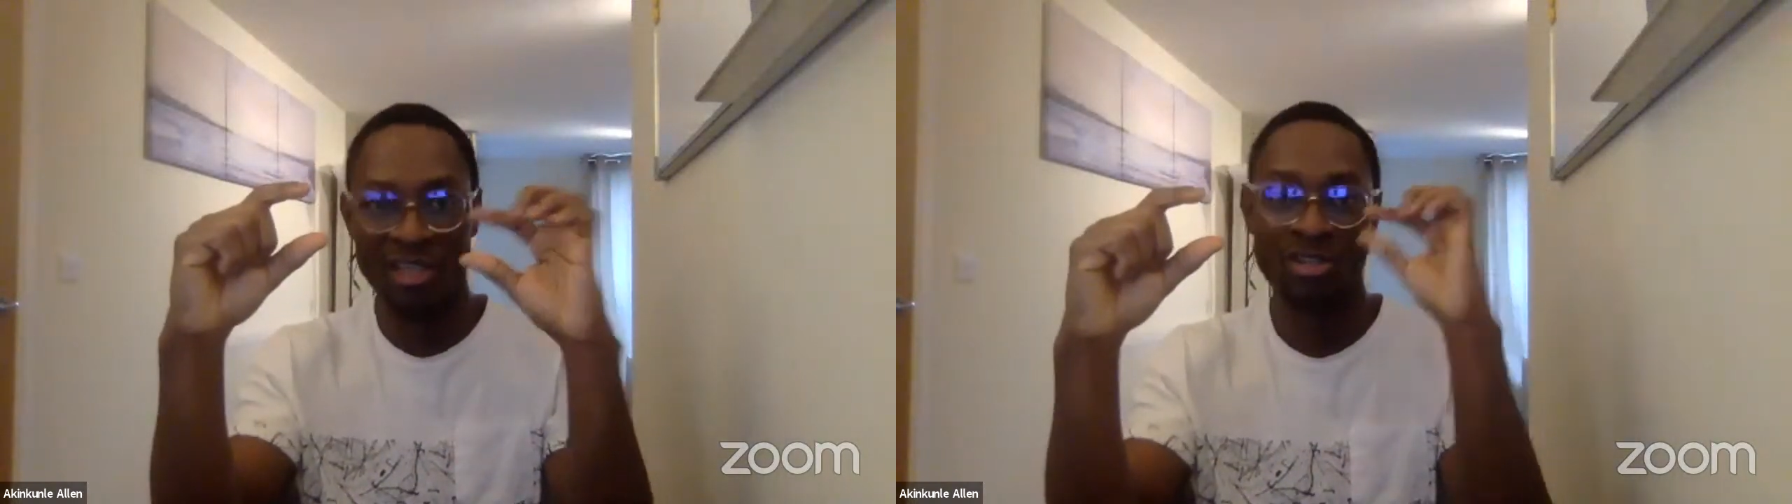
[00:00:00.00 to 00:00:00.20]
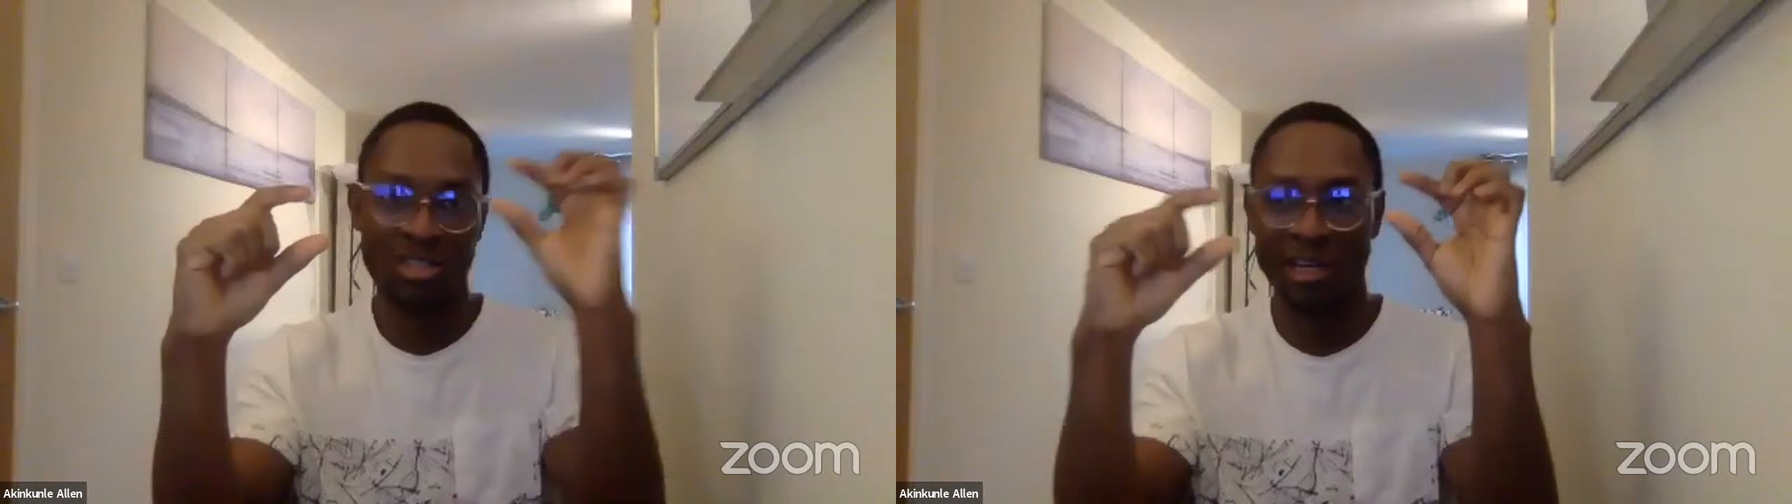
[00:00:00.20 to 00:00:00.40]

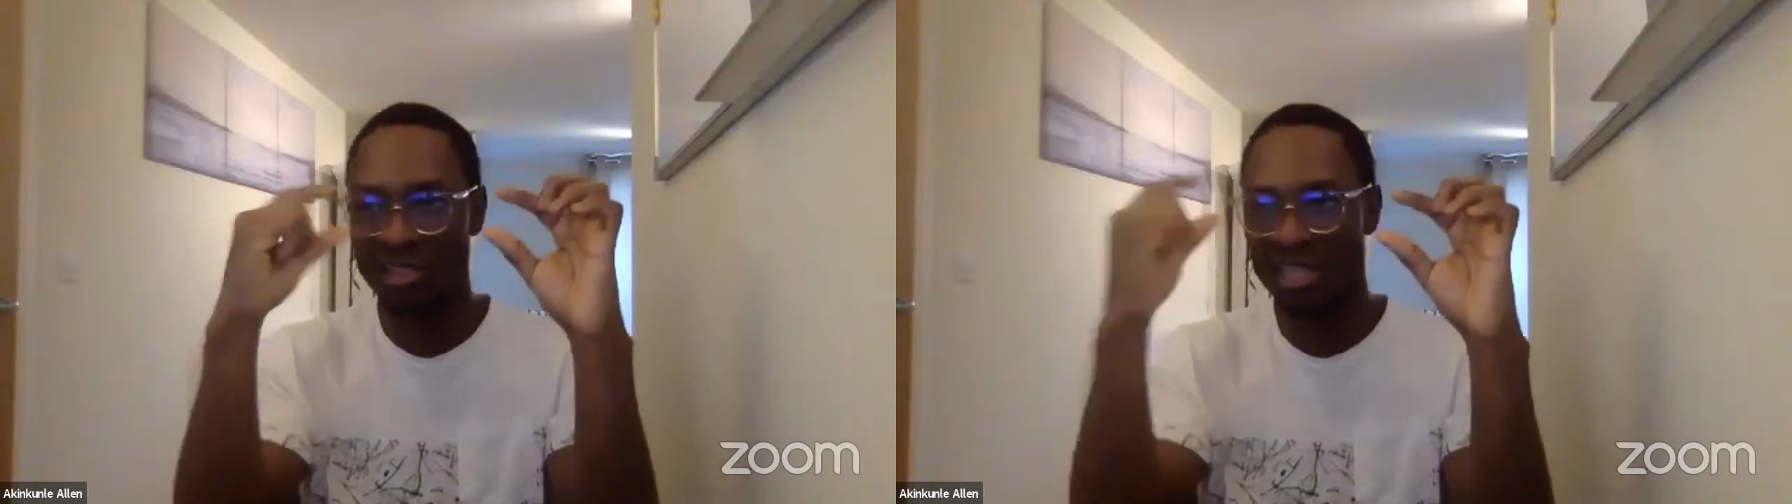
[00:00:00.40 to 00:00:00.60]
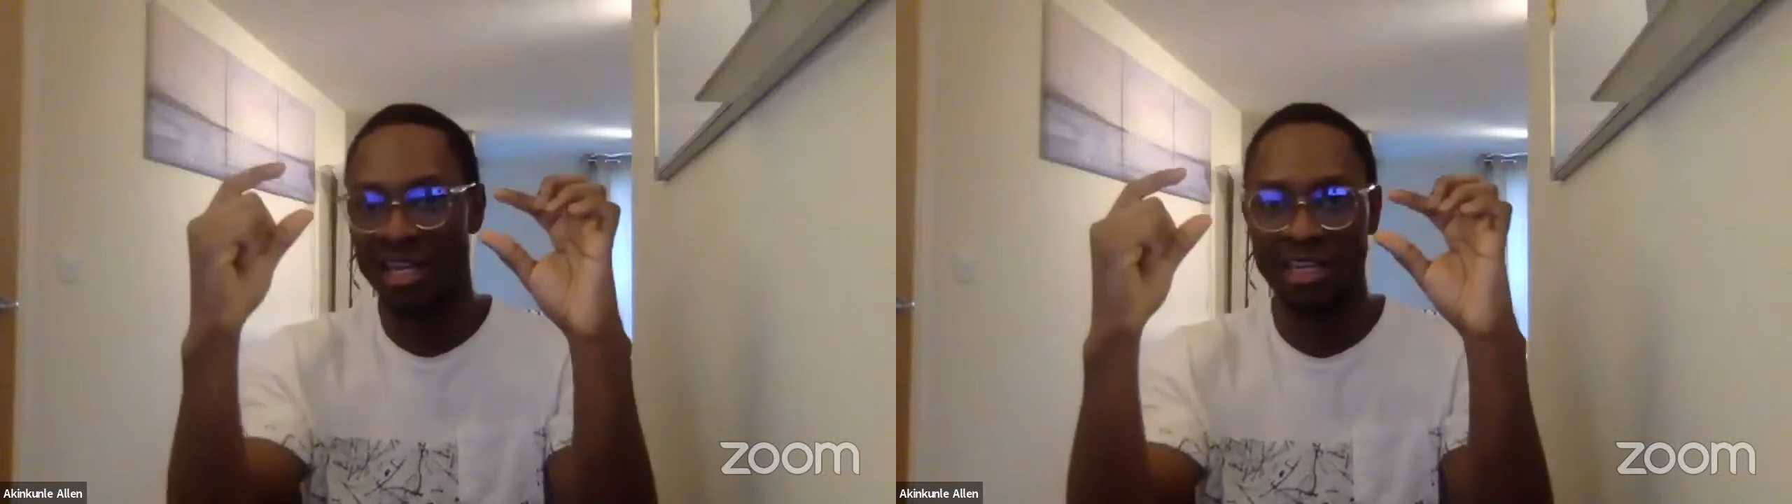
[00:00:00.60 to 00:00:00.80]
Source
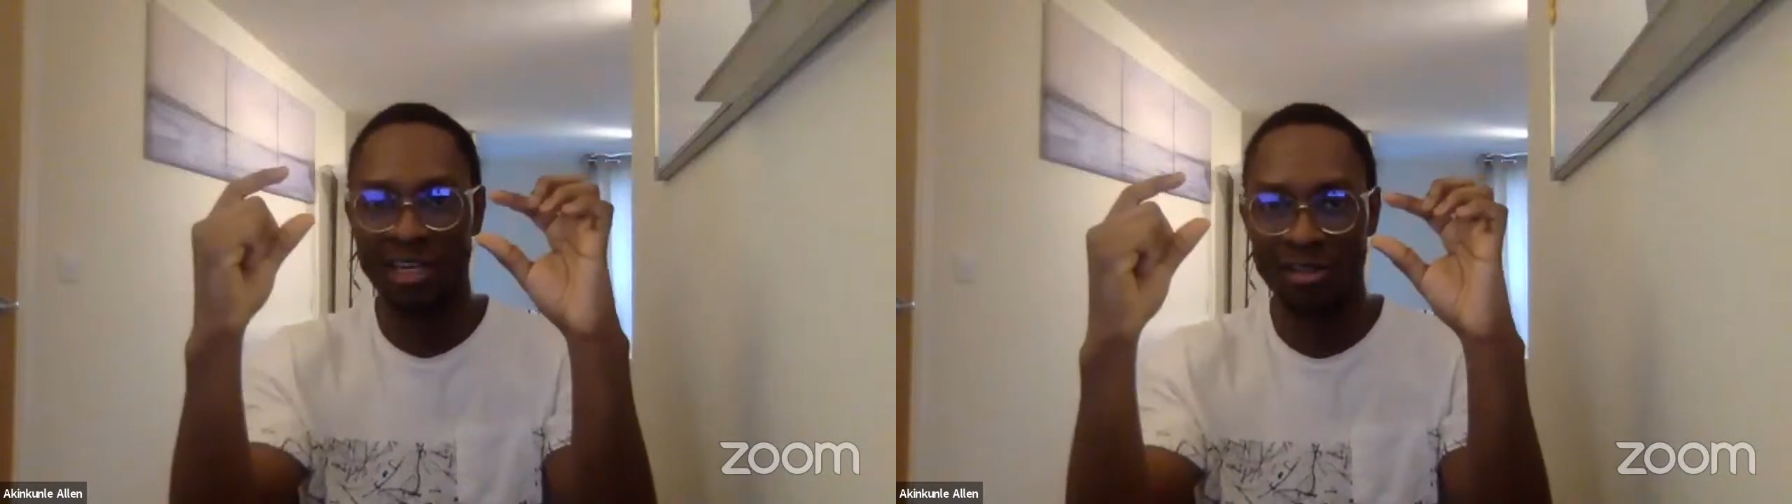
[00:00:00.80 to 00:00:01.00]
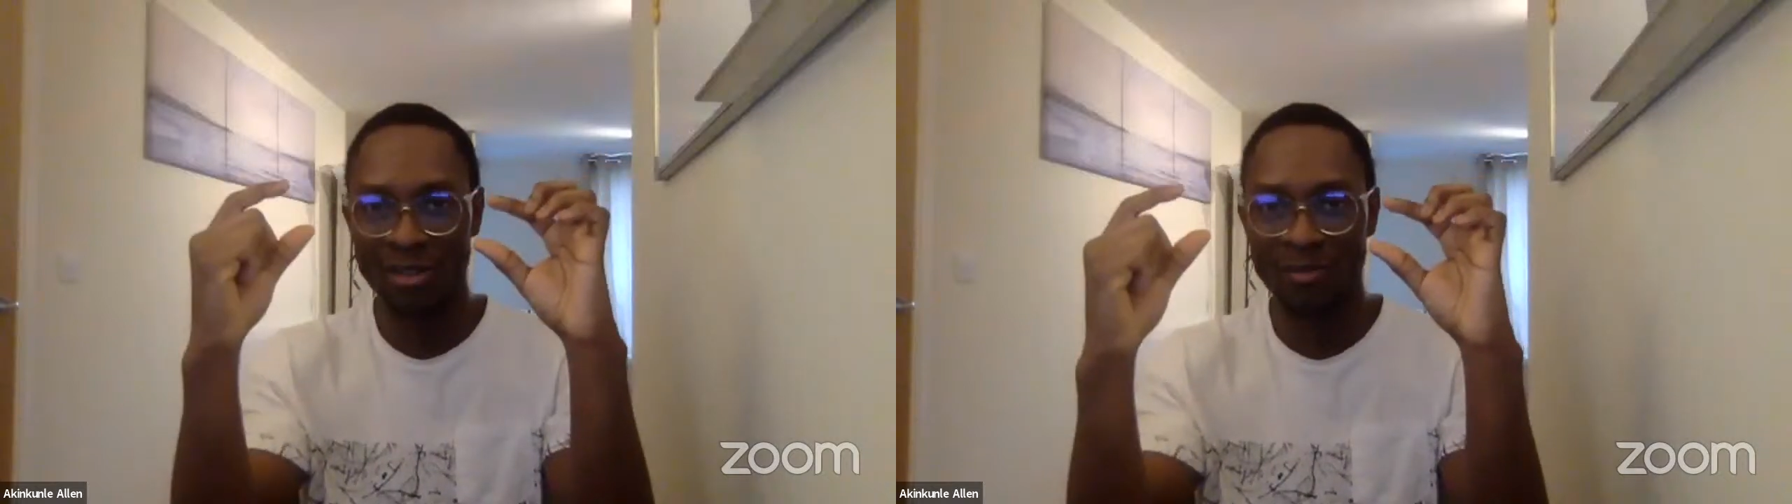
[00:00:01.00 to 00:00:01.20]
language, target
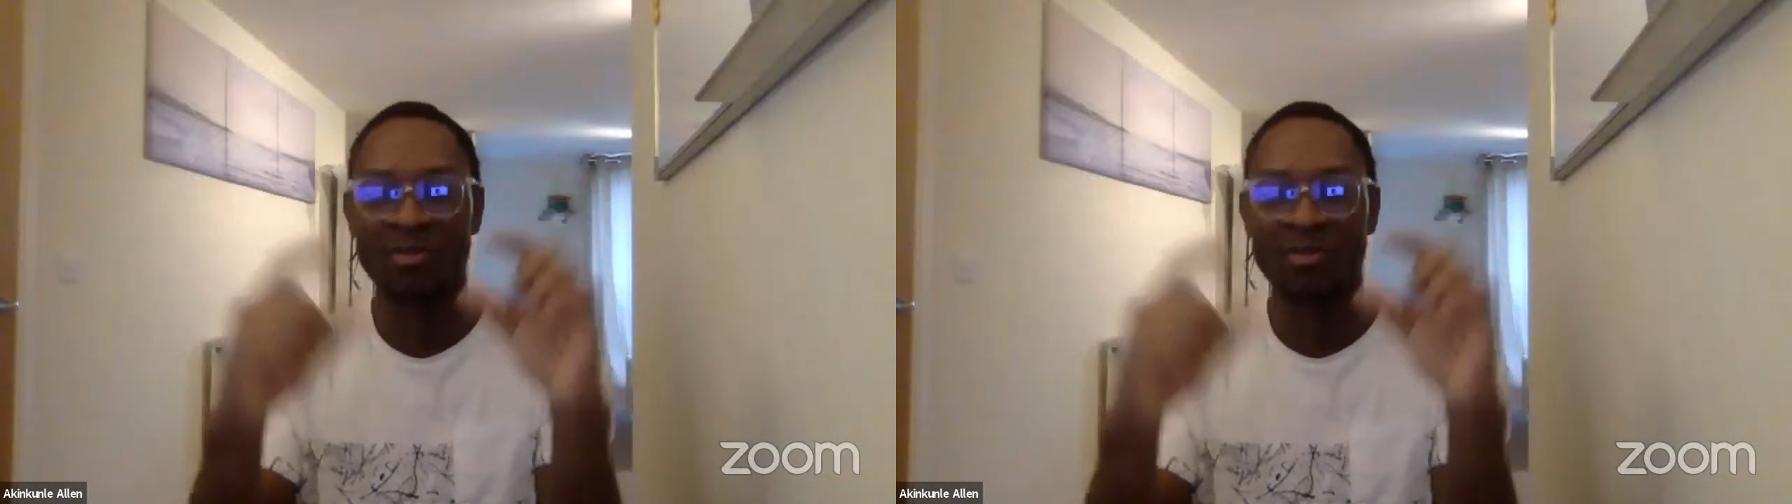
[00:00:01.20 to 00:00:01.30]
language.